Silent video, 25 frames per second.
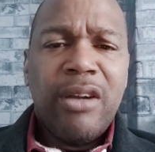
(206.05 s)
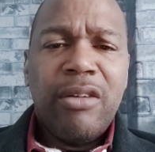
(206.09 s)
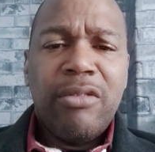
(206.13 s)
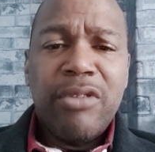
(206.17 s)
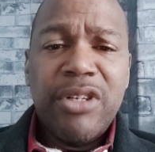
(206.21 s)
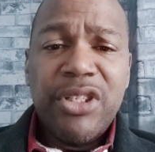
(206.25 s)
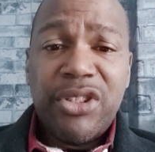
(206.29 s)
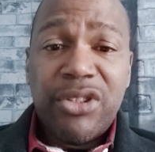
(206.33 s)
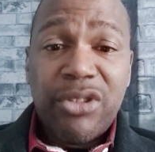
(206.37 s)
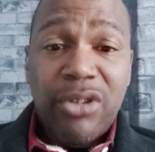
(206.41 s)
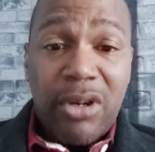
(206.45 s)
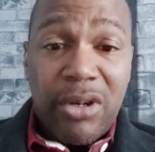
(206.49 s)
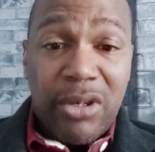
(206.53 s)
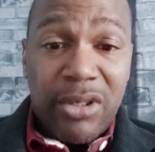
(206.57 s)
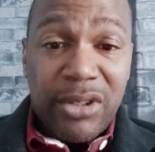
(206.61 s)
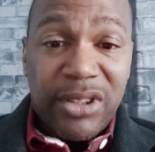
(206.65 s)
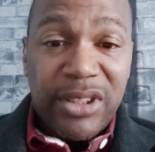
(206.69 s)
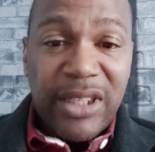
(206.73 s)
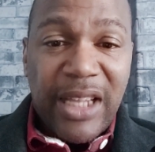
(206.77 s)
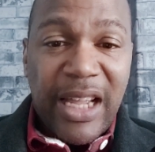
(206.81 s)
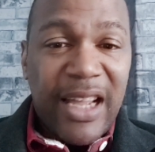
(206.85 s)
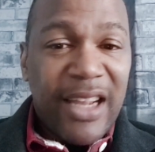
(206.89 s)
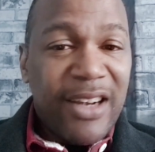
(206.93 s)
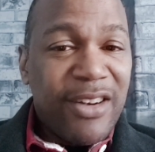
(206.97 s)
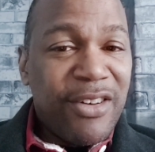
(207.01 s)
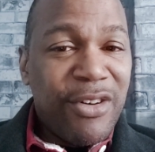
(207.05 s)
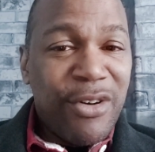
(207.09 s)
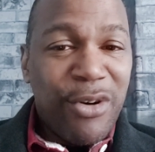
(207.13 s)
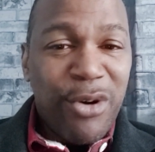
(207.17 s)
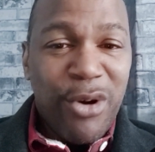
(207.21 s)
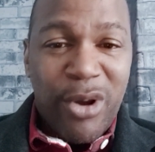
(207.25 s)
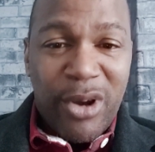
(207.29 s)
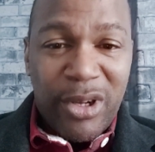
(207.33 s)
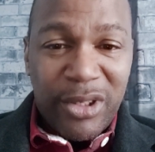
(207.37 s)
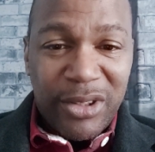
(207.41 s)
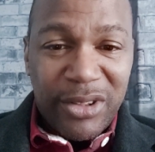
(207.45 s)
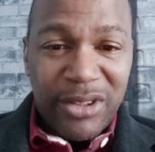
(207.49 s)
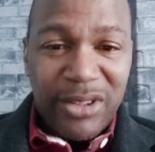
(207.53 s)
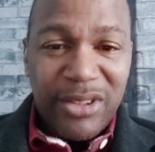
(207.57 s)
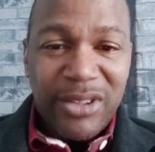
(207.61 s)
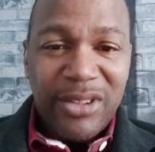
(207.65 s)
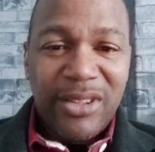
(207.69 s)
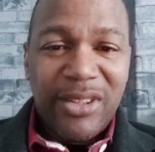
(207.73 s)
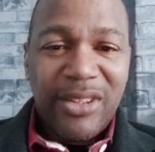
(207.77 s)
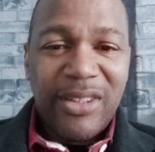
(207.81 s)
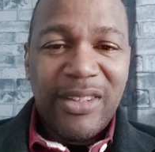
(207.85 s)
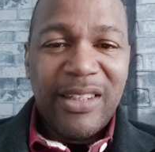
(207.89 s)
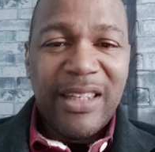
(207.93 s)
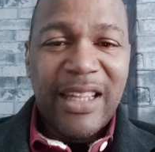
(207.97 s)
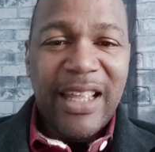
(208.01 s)
Results are not
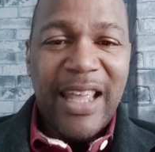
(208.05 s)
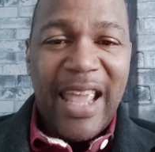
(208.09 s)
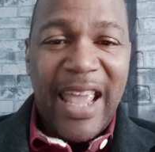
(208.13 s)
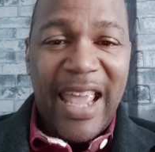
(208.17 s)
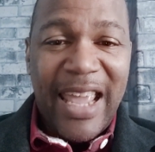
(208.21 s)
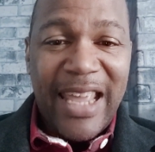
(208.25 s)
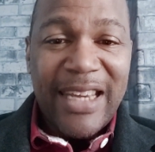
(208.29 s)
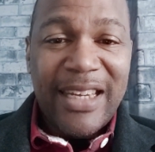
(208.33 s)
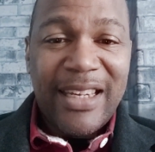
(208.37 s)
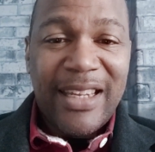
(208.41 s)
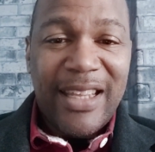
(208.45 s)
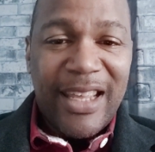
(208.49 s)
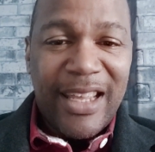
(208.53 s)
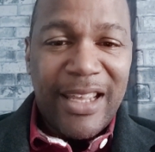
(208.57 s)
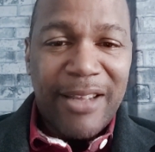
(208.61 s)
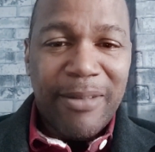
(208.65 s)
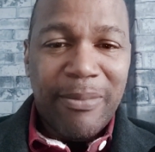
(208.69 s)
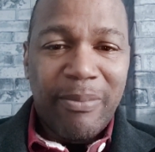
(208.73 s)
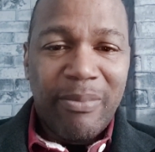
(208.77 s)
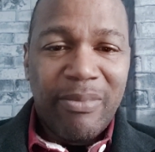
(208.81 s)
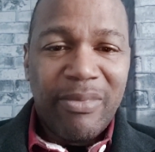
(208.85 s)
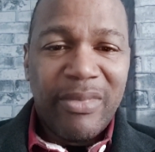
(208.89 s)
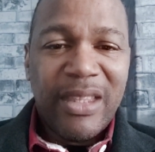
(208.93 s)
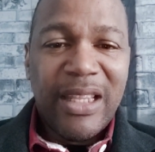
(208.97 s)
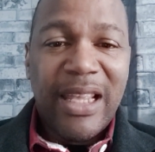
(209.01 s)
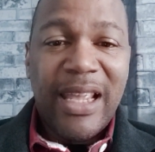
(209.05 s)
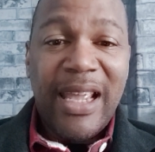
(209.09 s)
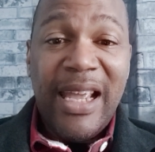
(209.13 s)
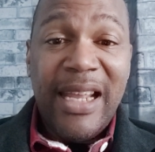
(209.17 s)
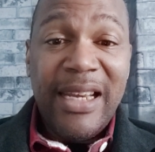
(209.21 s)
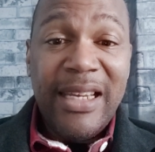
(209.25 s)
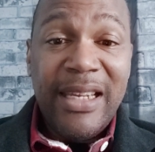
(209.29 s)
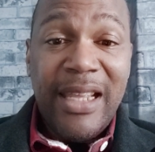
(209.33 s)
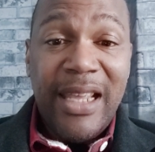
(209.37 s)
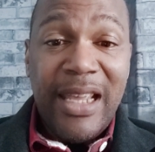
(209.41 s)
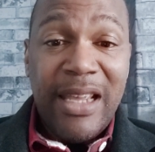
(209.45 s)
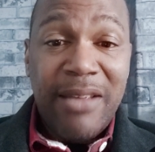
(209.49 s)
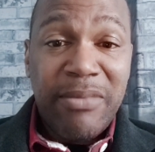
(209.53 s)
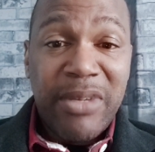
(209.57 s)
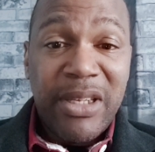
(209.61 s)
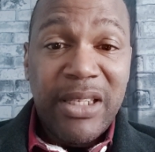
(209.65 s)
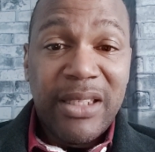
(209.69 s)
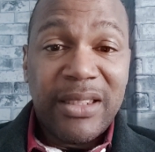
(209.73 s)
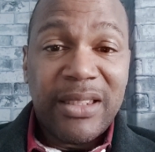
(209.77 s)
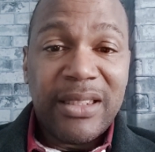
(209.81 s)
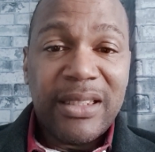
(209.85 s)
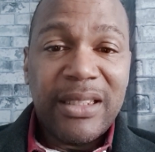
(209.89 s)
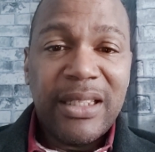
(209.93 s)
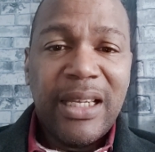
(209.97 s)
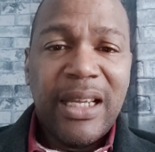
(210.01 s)
the end game. The end game
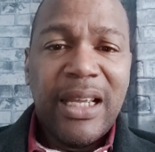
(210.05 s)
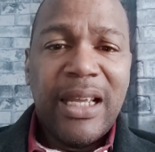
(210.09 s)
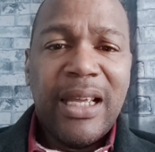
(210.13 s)
is,